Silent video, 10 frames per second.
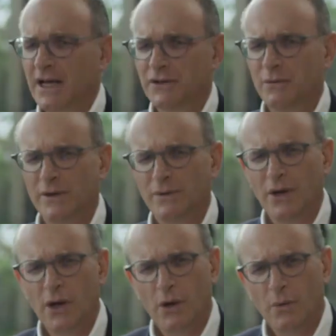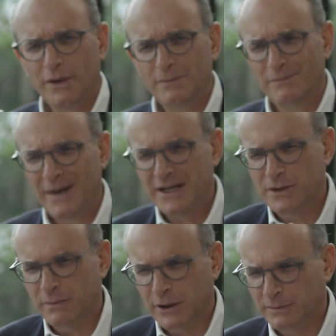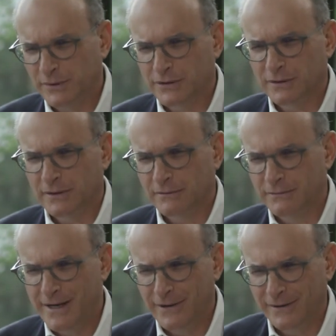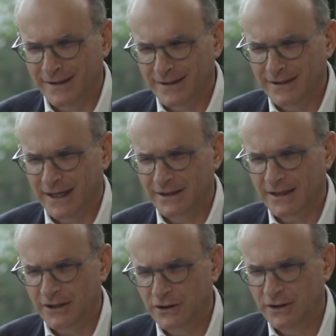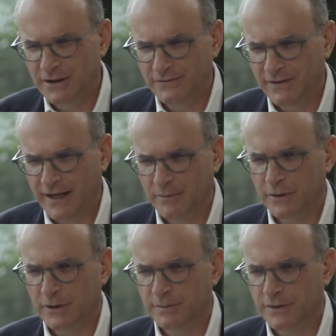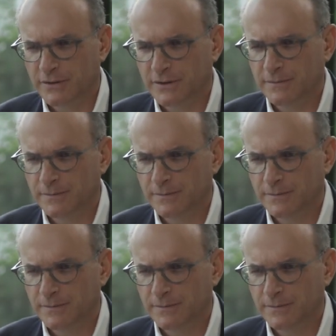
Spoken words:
So what makes purpose real in a sense? How do you define purpose?